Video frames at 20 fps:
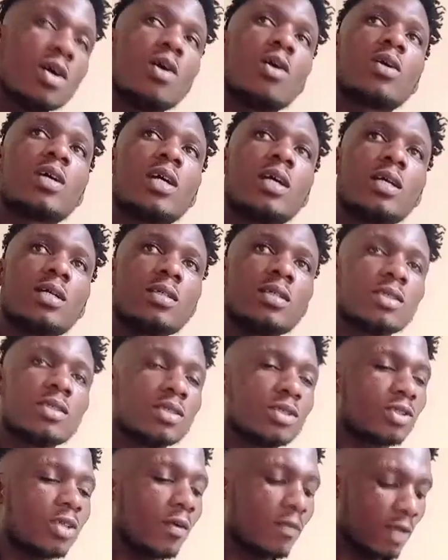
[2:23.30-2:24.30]
Okay,
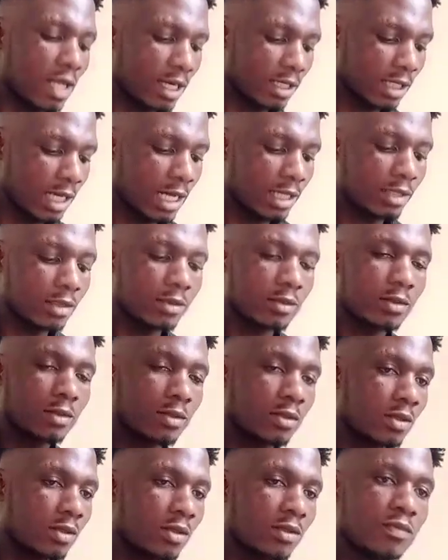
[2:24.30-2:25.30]
stuff like that.
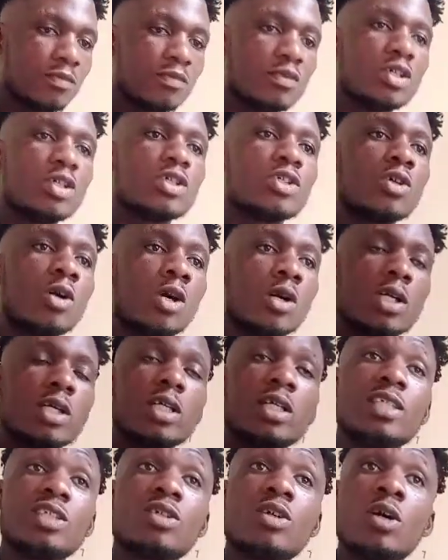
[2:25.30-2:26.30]

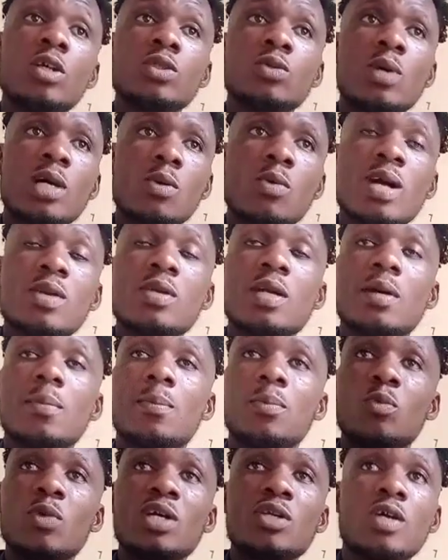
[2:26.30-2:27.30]
It goes well when
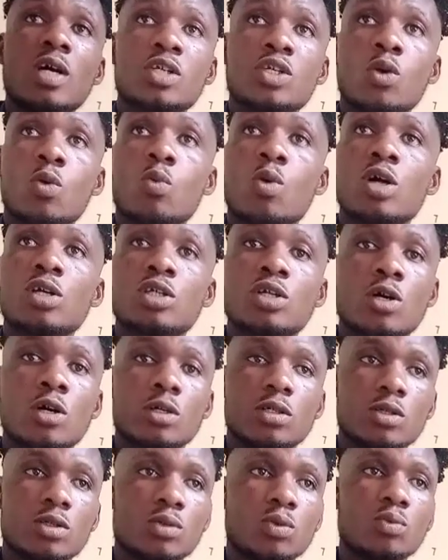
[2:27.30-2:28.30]
you're on your one
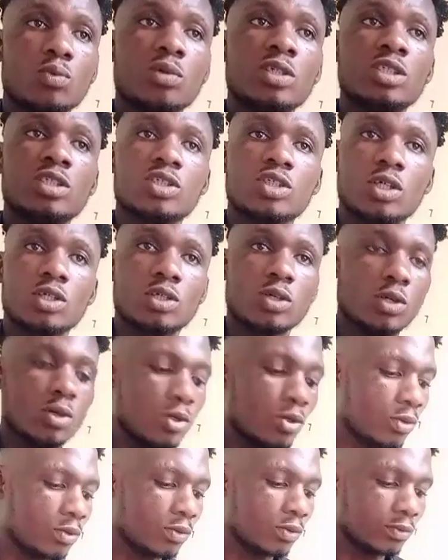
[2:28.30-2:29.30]
chord, which is your
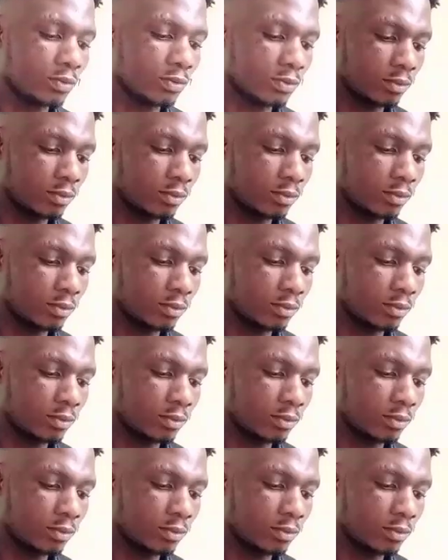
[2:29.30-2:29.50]
Do.